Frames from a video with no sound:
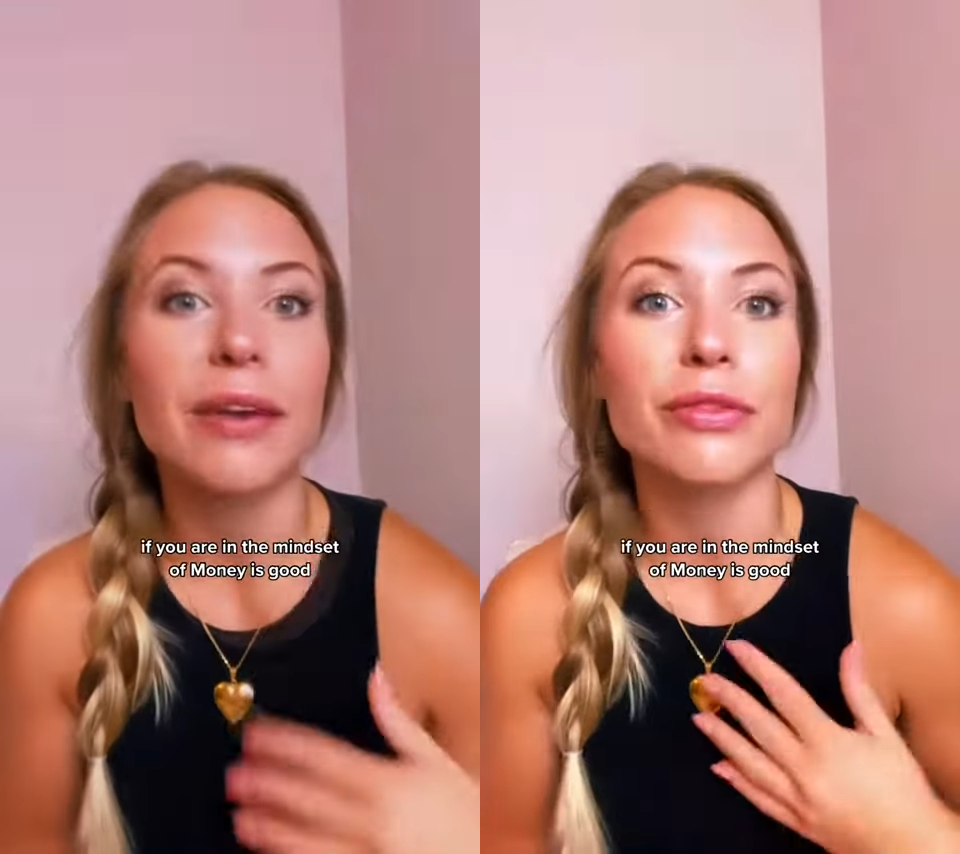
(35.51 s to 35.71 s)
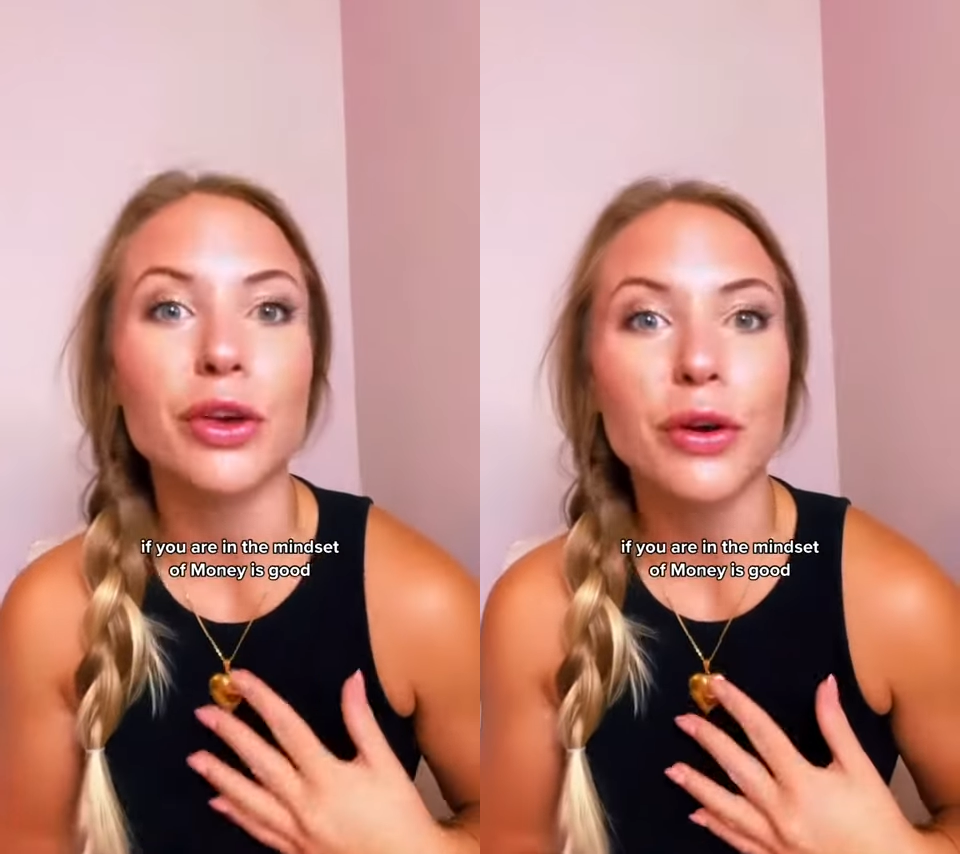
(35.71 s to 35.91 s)

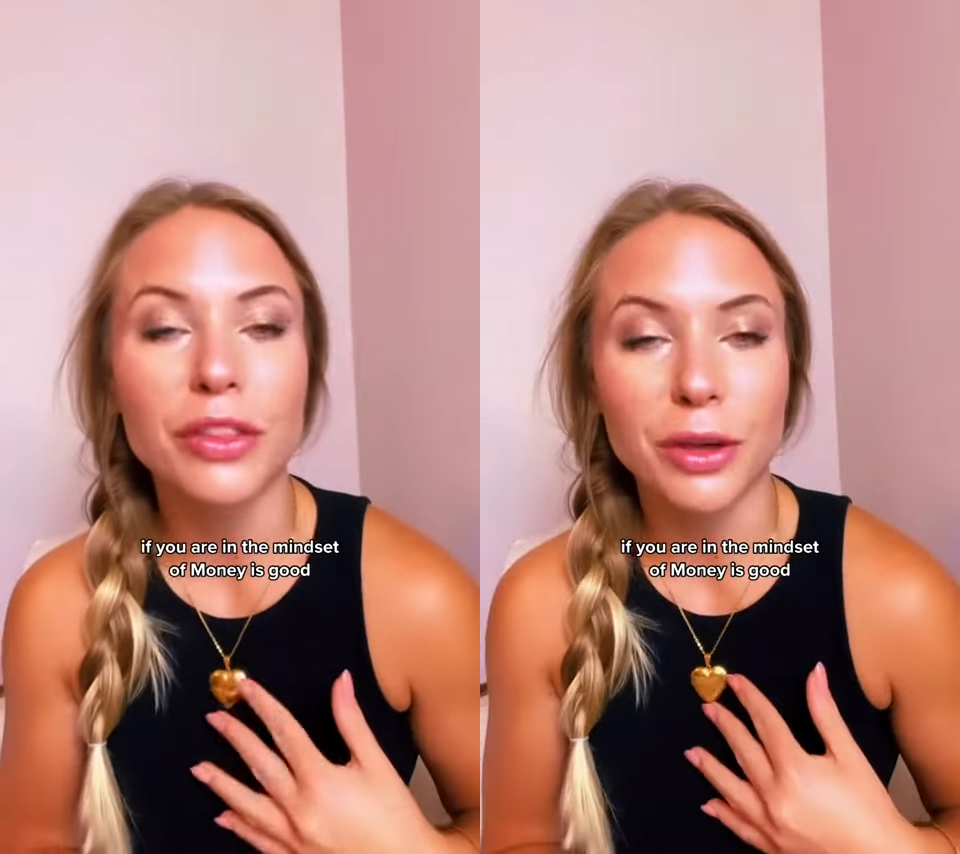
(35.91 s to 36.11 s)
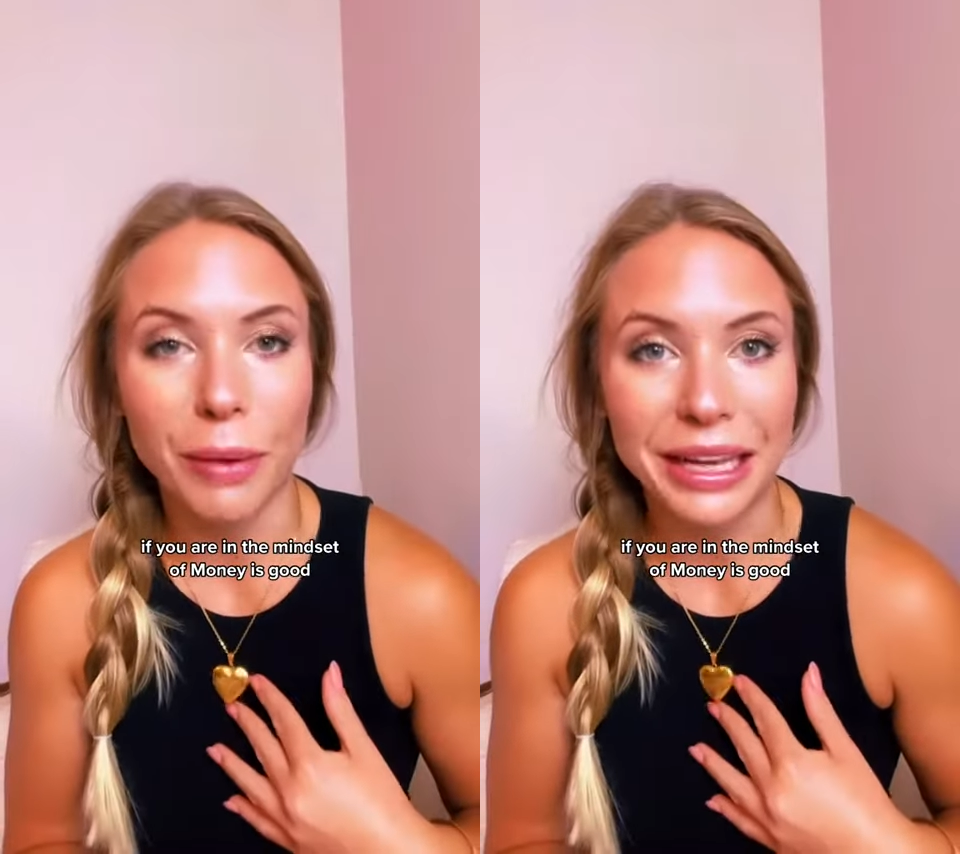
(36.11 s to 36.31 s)
If you are in
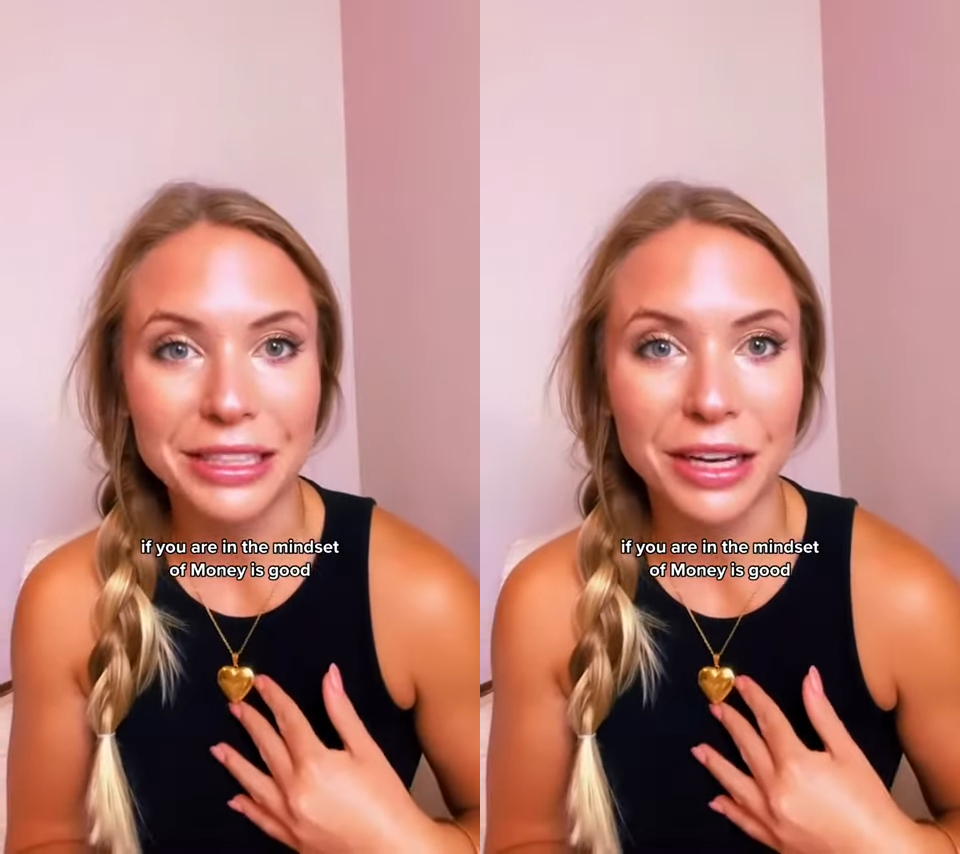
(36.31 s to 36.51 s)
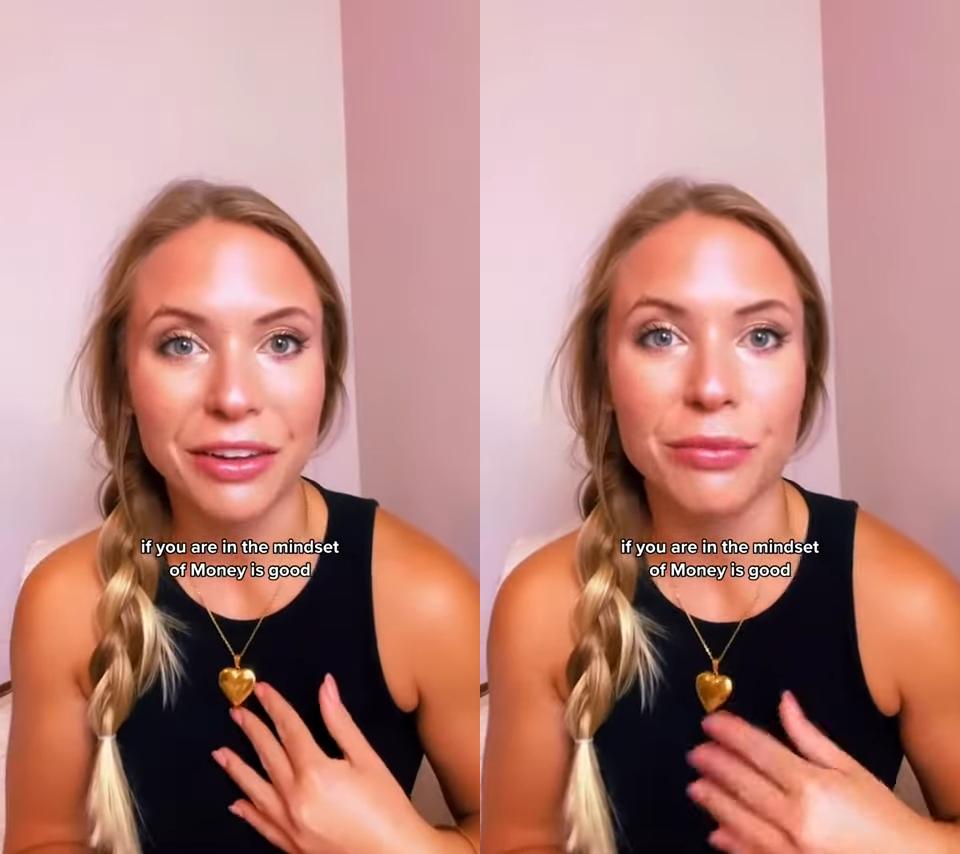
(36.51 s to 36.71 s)
the
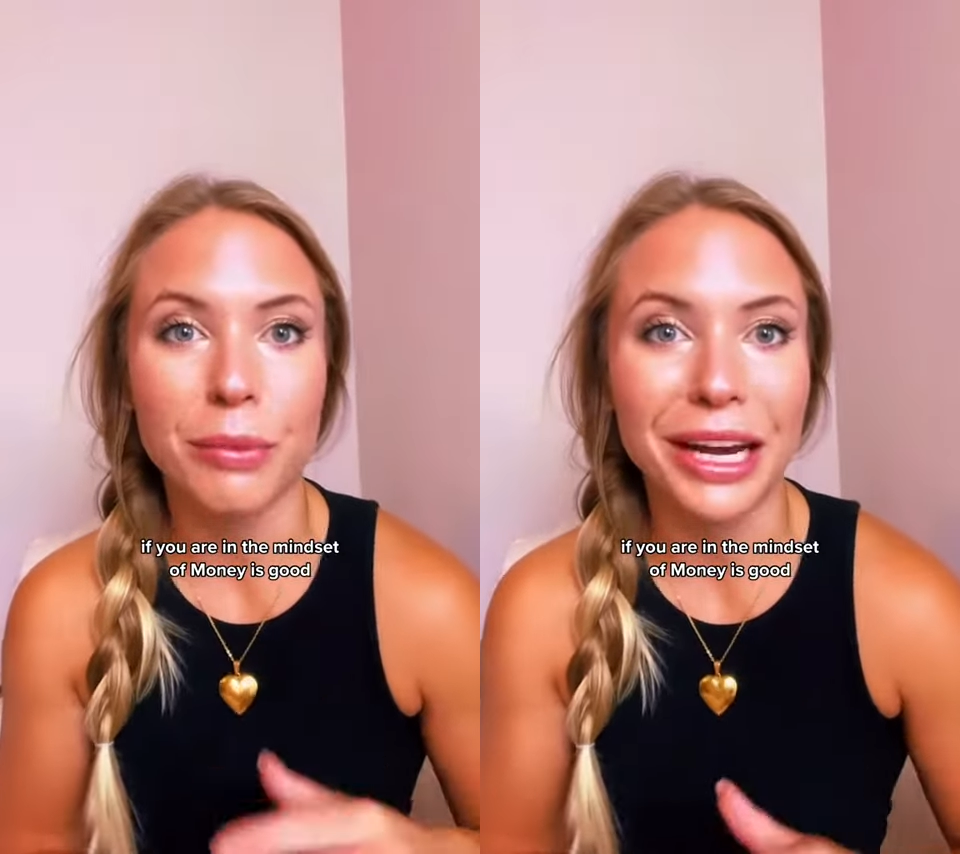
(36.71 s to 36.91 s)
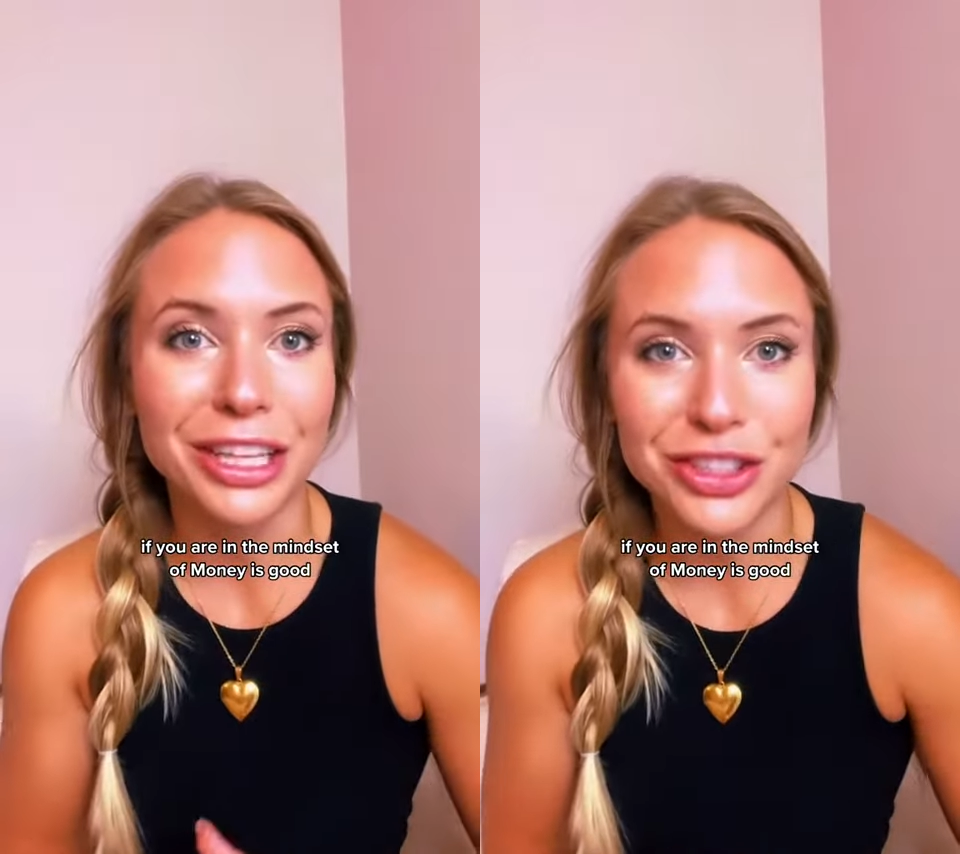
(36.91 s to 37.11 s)
mindset of
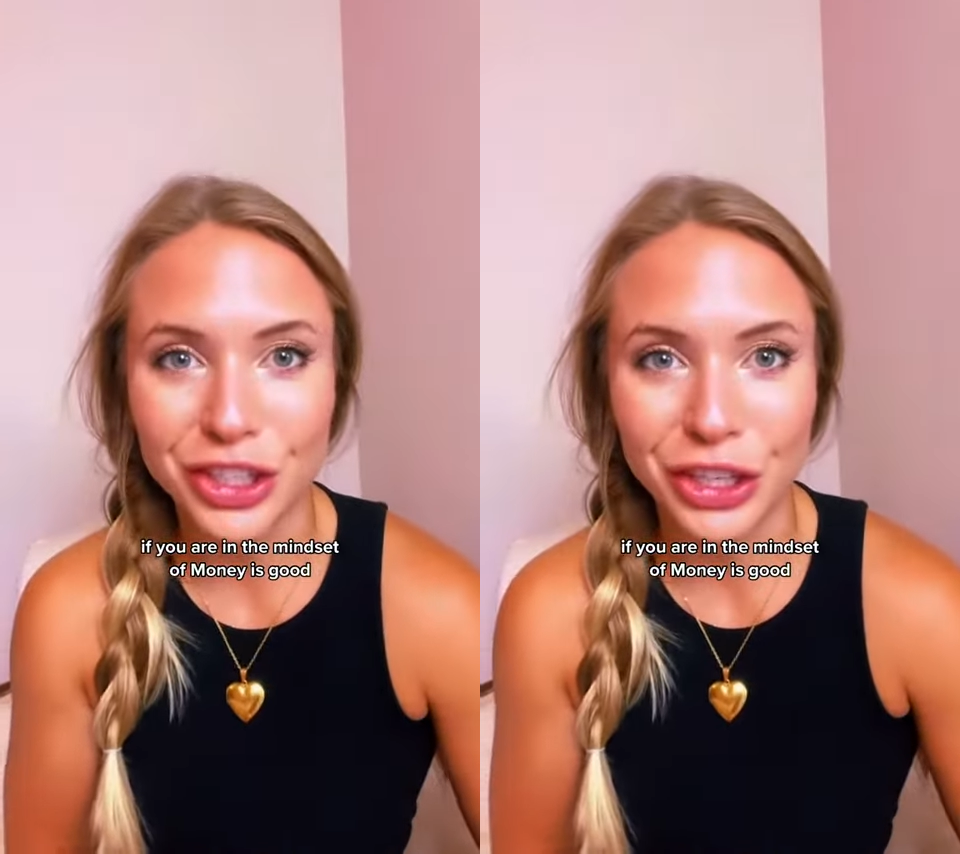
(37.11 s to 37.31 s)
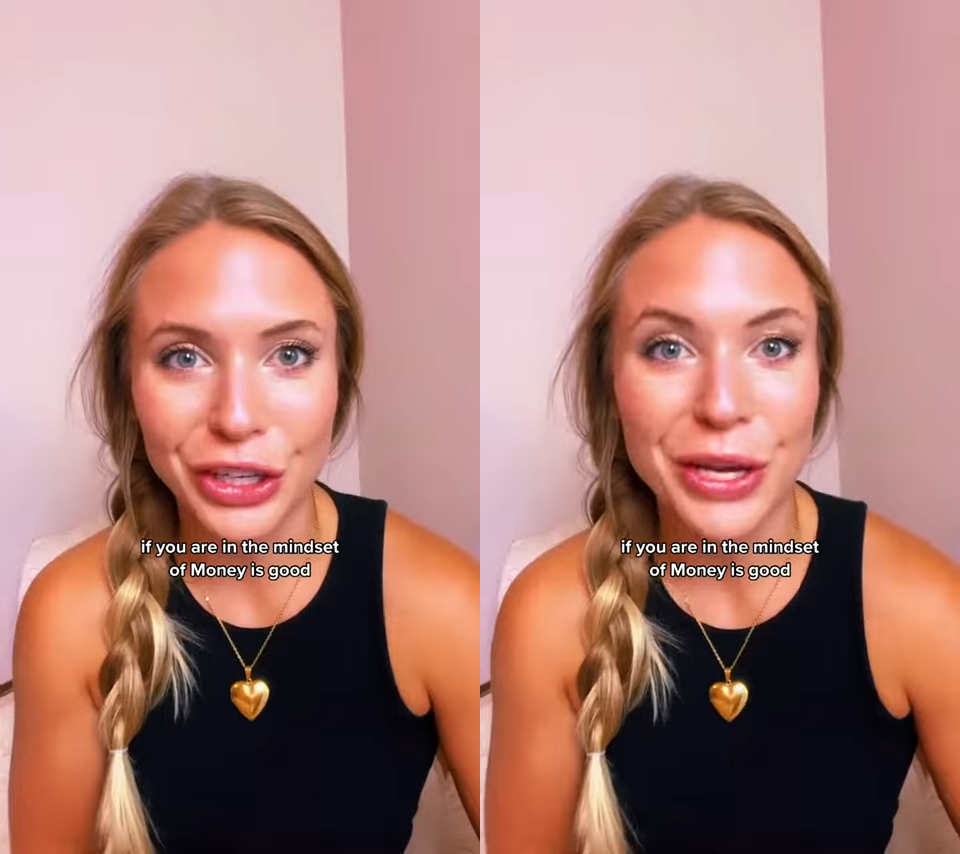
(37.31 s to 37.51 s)
money is
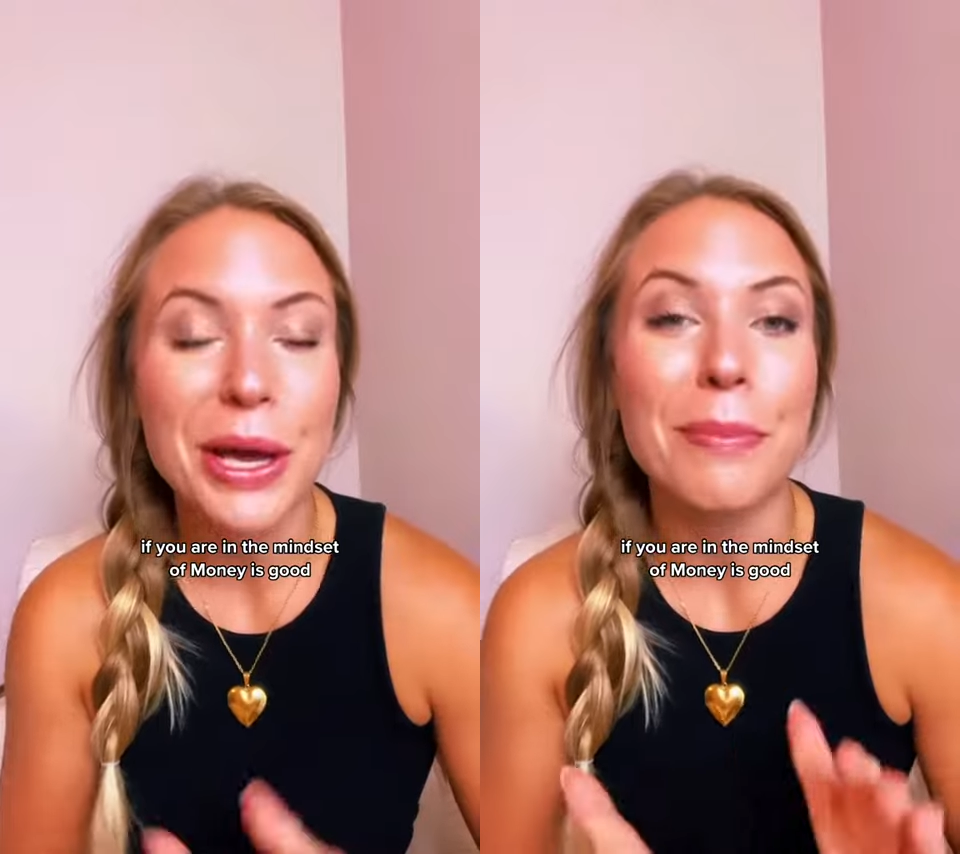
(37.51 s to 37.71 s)
good,